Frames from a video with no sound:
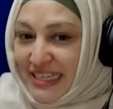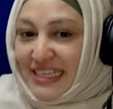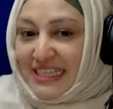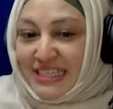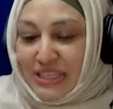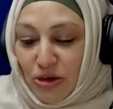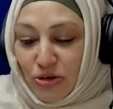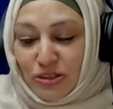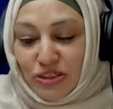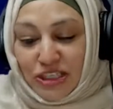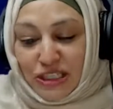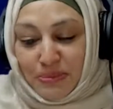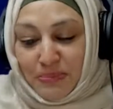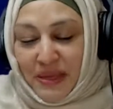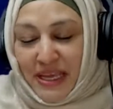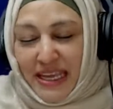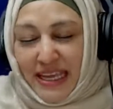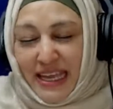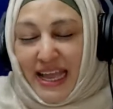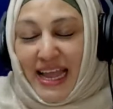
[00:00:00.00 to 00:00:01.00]
so to
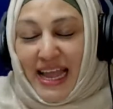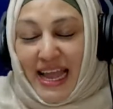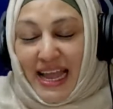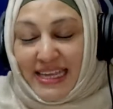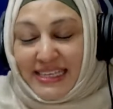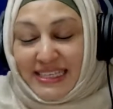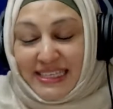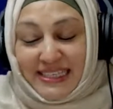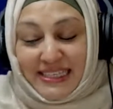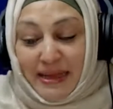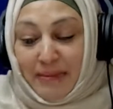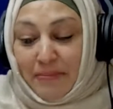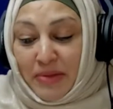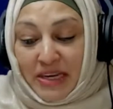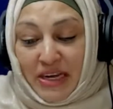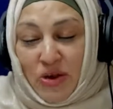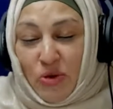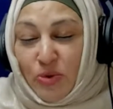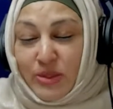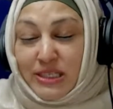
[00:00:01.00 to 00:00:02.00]
speak, as
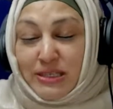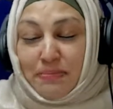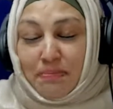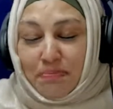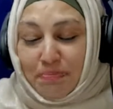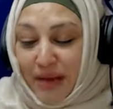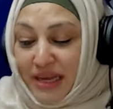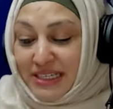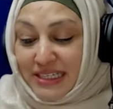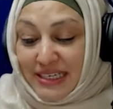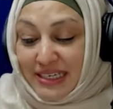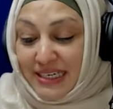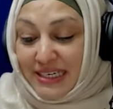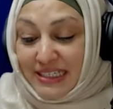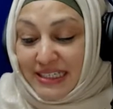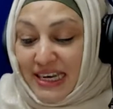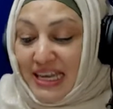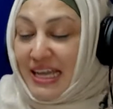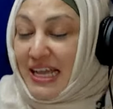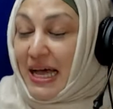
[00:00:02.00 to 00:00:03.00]
somebody who is
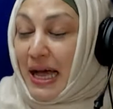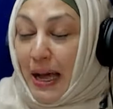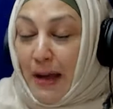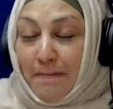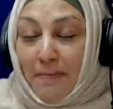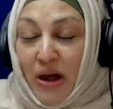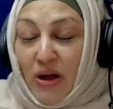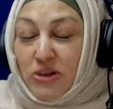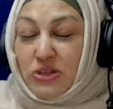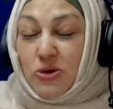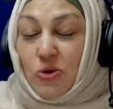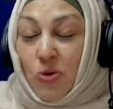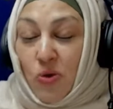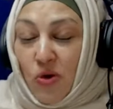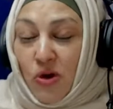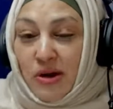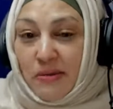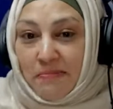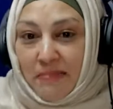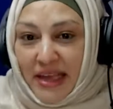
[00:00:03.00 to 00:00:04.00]
passionate about
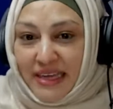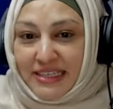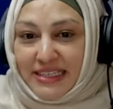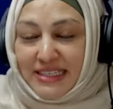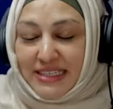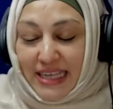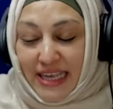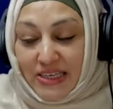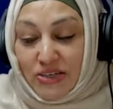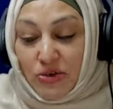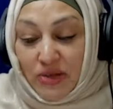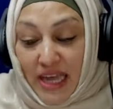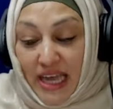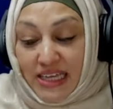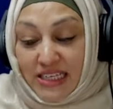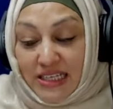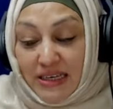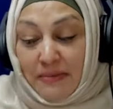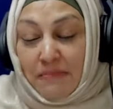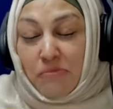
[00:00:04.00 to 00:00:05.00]
all matters
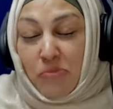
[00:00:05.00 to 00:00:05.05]
education.